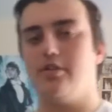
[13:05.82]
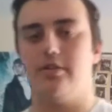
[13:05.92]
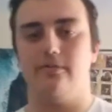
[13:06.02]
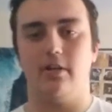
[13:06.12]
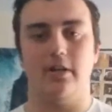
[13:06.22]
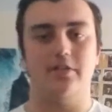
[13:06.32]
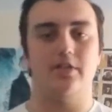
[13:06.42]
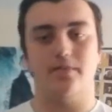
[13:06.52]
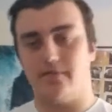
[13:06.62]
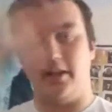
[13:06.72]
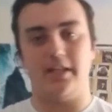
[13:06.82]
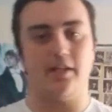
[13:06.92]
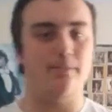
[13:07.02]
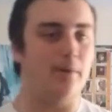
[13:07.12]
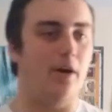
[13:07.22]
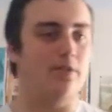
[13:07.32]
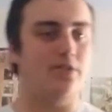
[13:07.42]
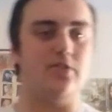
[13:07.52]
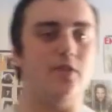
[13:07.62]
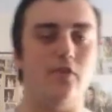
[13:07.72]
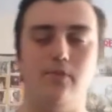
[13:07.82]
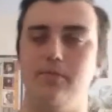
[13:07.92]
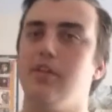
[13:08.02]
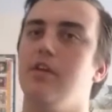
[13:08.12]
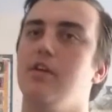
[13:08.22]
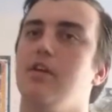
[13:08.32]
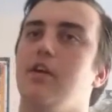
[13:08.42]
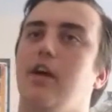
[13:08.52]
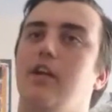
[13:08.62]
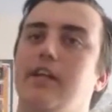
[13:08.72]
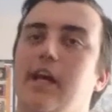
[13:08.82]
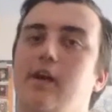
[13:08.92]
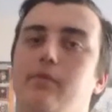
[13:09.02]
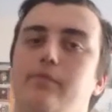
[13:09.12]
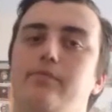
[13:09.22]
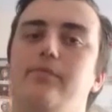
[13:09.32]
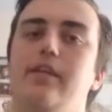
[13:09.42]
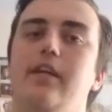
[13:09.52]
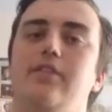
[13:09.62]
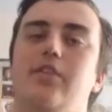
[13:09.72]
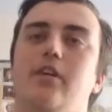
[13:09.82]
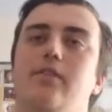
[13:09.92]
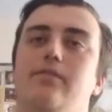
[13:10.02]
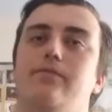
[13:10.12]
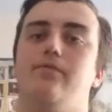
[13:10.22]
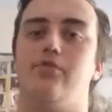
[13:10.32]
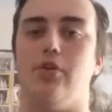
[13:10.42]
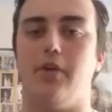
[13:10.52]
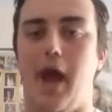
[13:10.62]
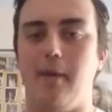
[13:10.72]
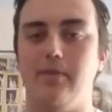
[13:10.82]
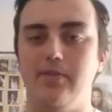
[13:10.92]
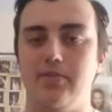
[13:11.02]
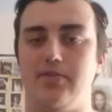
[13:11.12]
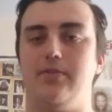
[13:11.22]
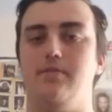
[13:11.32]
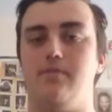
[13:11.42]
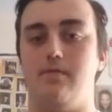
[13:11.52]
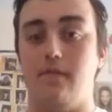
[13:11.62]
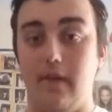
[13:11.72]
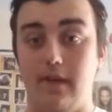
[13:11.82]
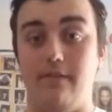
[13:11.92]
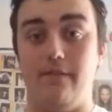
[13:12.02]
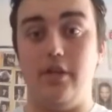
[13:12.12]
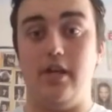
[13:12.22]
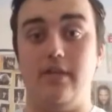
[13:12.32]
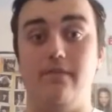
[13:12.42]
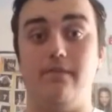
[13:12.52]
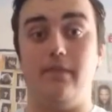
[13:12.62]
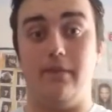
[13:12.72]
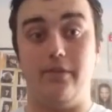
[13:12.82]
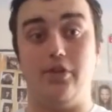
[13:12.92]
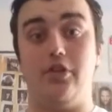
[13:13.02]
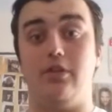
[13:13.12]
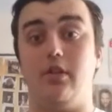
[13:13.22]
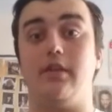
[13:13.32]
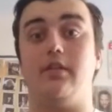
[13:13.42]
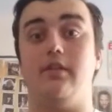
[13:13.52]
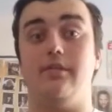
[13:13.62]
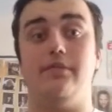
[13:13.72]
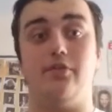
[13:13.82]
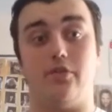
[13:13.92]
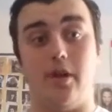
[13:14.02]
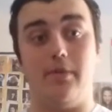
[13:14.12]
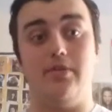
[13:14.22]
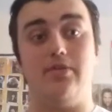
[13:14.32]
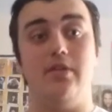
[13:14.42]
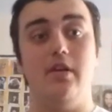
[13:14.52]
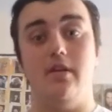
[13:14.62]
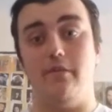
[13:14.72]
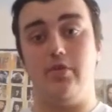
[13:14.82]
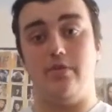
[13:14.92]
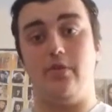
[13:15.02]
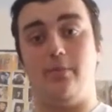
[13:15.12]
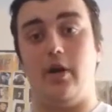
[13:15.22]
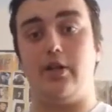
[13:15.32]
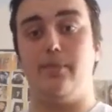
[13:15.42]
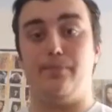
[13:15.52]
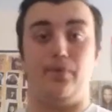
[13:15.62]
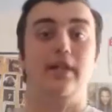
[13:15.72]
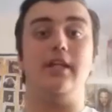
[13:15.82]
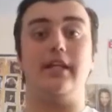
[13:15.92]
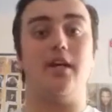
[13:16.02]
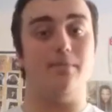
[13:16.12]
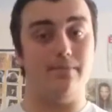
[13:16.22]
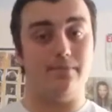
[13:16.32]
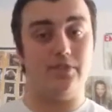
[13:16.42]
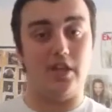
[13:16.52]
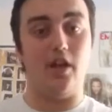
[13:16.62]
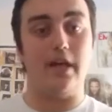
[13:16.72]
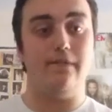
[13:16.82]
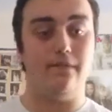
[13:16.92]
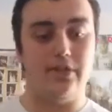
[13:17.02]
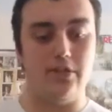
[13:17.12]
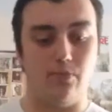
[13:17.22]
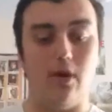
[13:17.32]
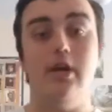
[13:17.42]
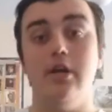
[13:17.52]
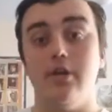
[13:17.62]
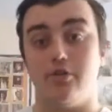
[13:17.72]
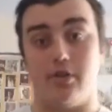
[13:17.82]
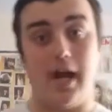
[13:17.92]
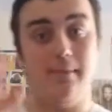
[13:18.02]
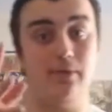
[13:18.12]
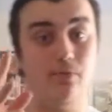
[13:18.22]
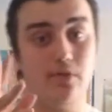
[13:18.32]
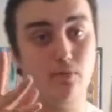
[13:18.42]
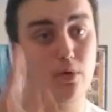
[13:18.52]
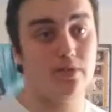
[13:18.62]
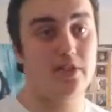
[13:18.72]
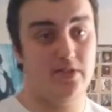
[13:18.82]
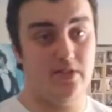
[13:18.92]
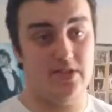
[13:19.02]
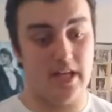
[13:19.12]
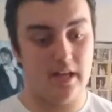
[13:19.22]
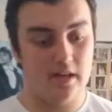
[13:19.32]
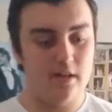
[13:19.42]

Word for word: she realises, fuck it, the park's doomed. I like how it's kind of John Hammond's in, envision, like, John Hammond's vision for the park completely come to life. This is what John Hammond would have wanted to see.